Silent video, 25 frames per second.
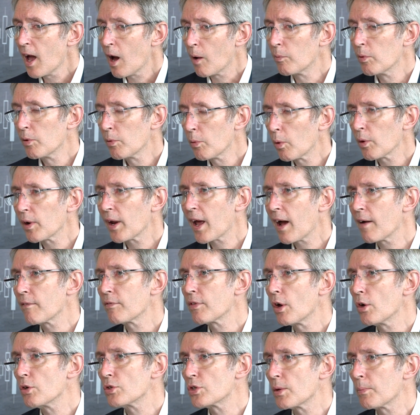And we want to
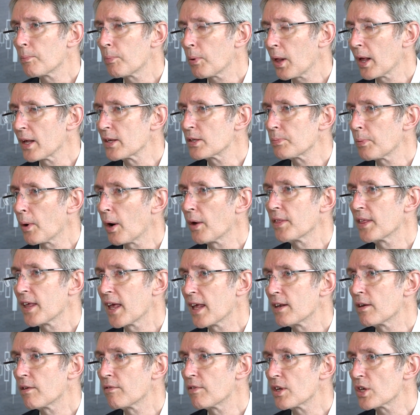have those in place by
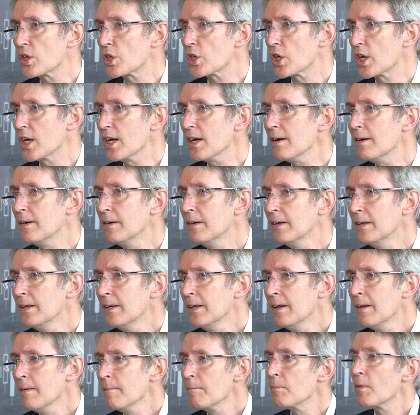the end of this year,
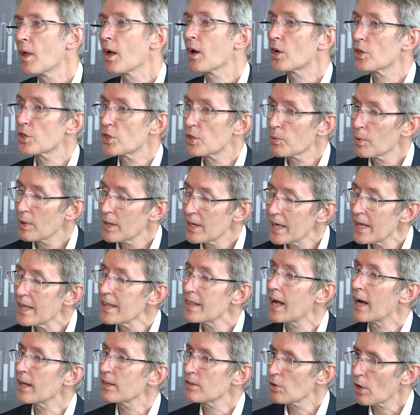because we
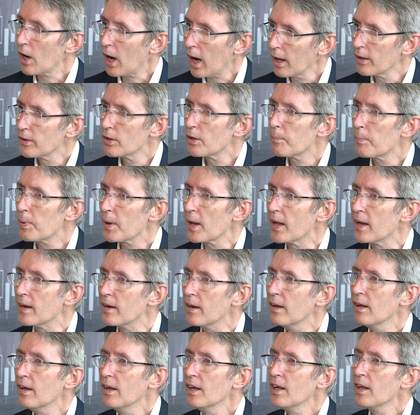need that to
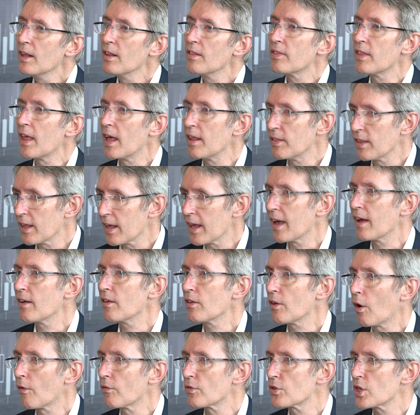underpin then
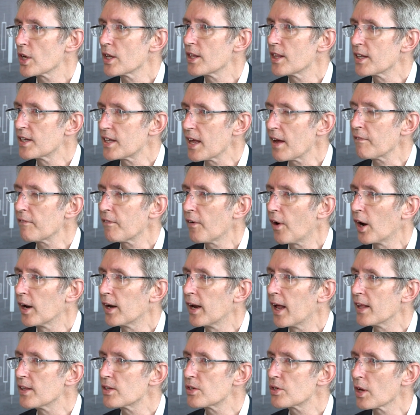the debt
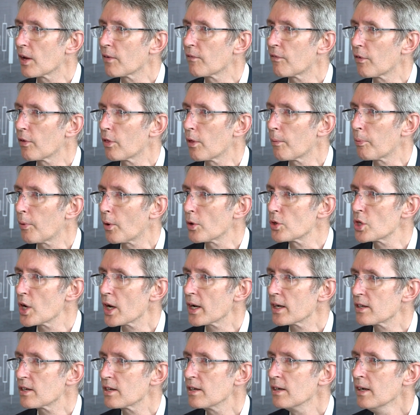financing for the
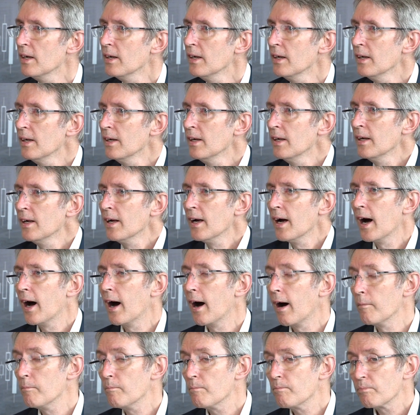project.
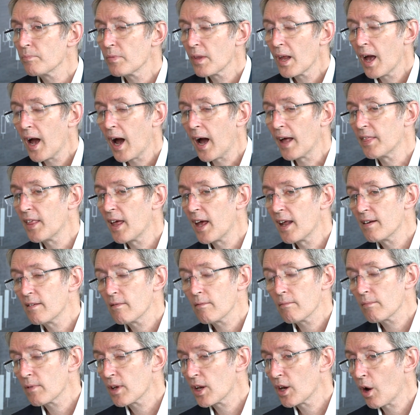And
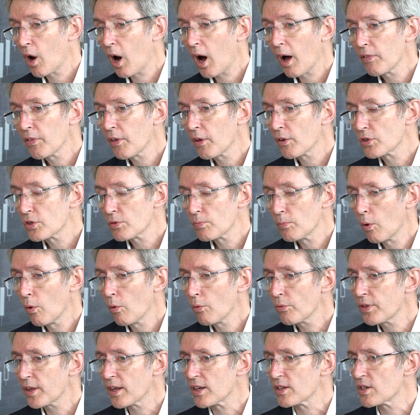then, you know, other
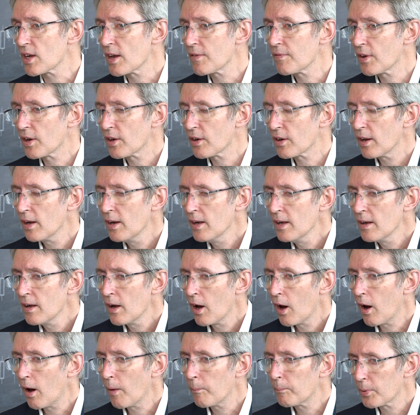small things even,
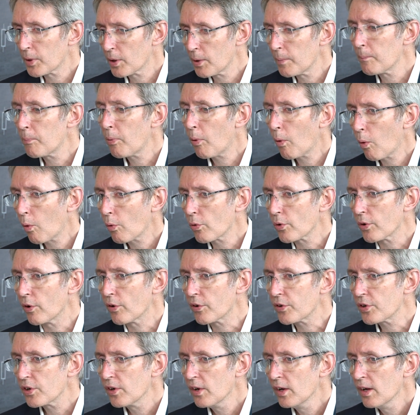but
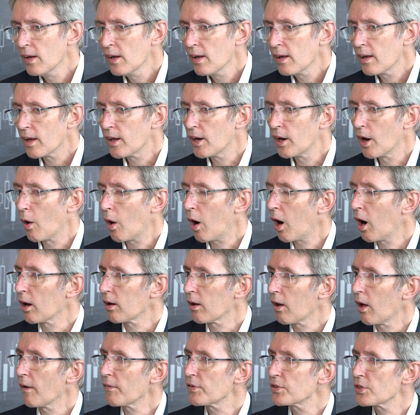important, you know,
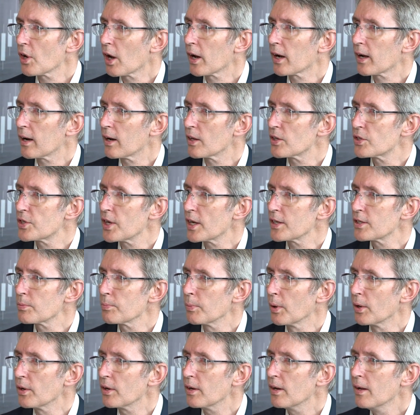our life cycle
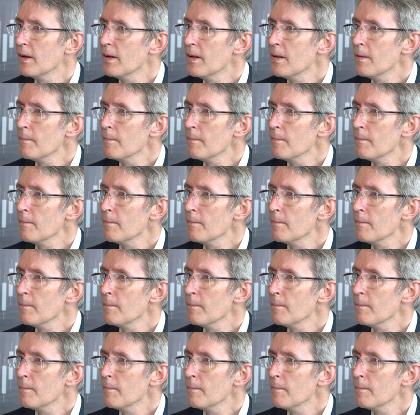assessment